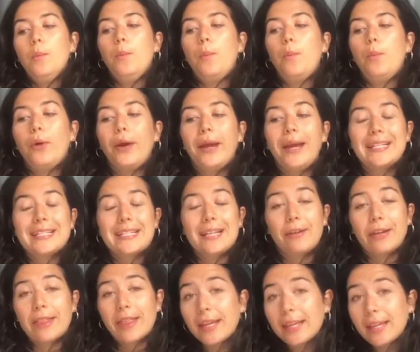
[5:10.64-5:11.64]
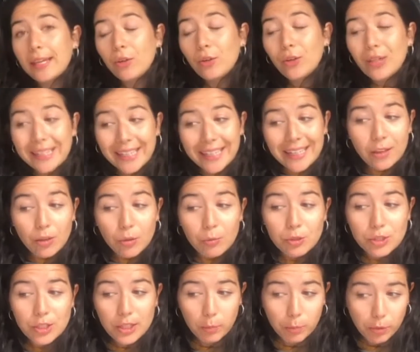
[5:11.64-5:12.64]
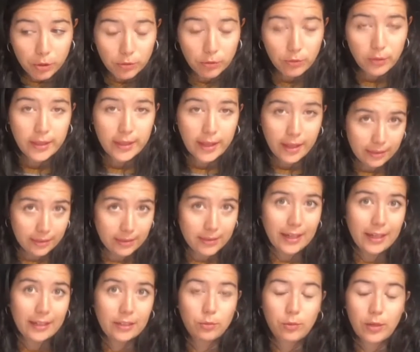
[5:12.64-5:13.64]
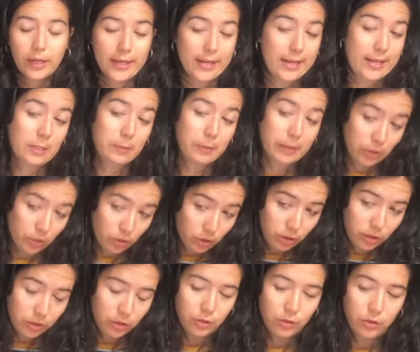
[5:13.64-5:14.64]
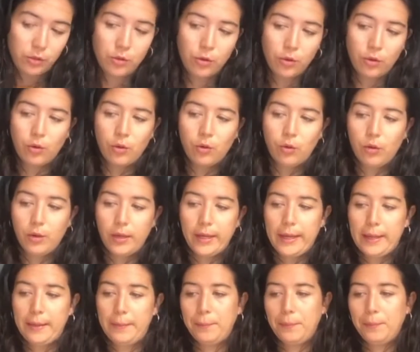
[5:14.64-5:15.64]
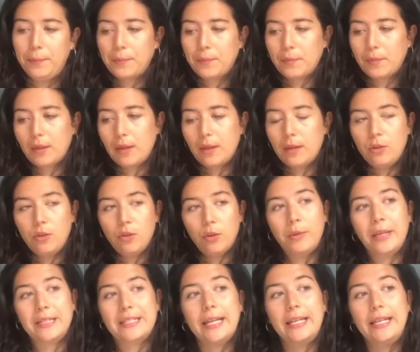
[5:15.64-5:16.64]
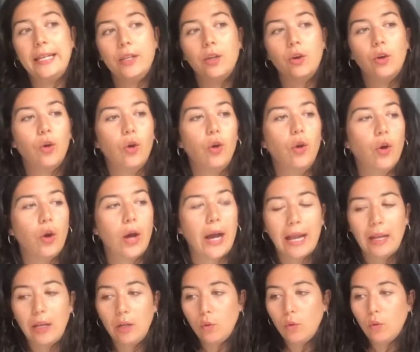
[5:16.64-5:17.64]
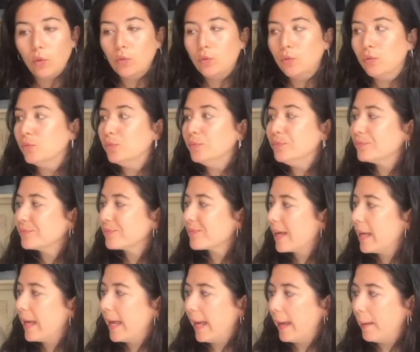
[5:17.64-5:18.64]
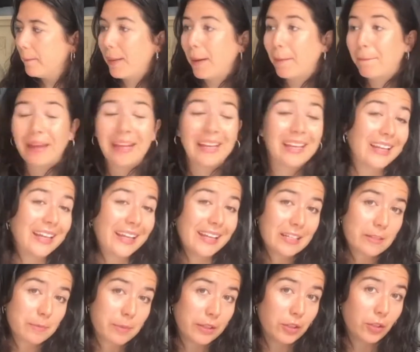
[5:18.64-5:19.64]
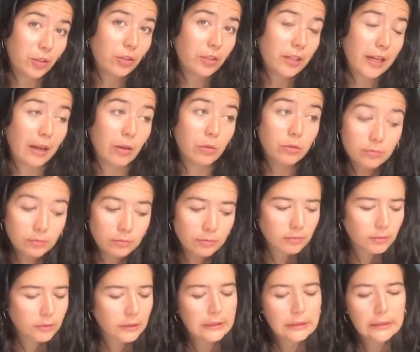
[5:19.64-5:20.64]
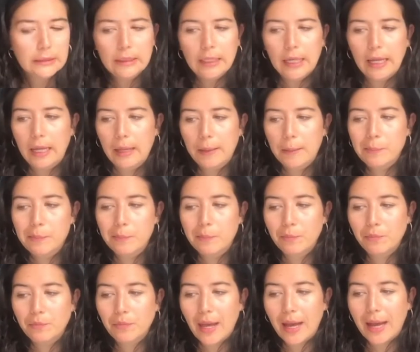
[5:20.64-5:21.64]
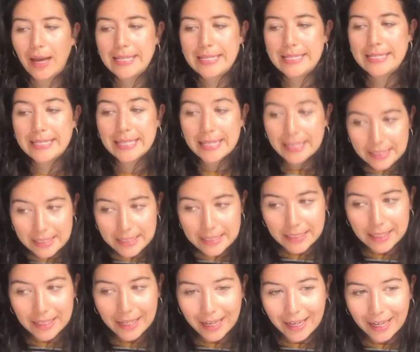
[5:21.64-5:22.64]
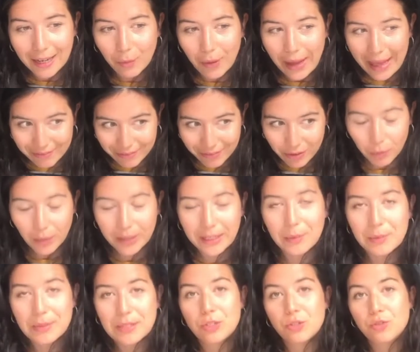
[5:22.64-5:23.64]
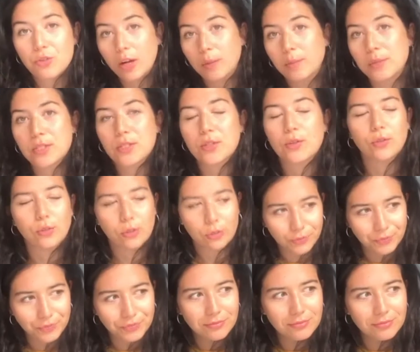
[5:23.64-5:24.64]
Pues la verdad que no he tenido mucha oportunidad de actuar en español. No me ha salido algún papel en español aún. I did, however, when I was at drama school,